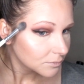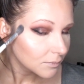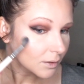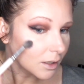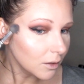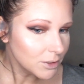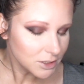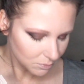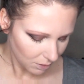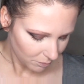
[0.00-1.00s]
And I always
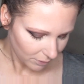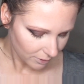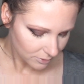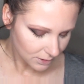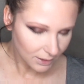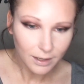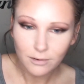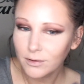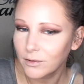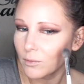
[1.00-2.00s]
do my brows last. I don't
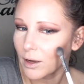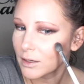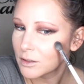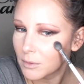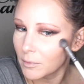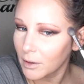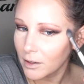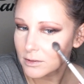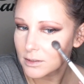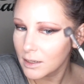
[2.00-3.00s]
even know why I do my
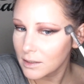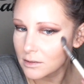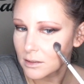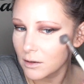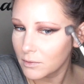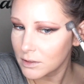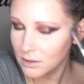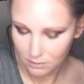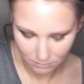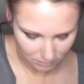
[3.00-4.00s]
brows last. I always
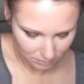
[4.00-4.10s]
do.